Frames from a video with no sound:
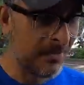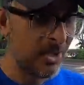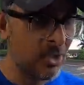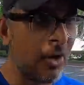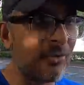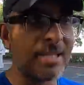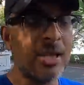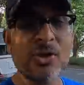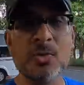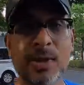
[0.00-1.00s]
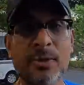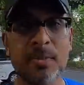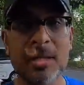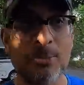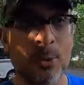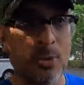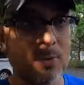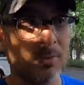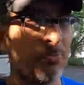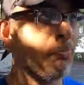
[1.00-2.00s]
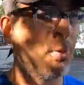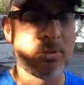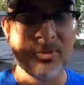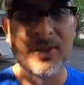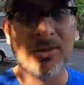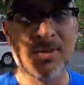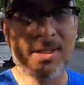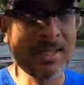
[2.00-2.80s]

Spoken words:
conversations with other people, book reviews,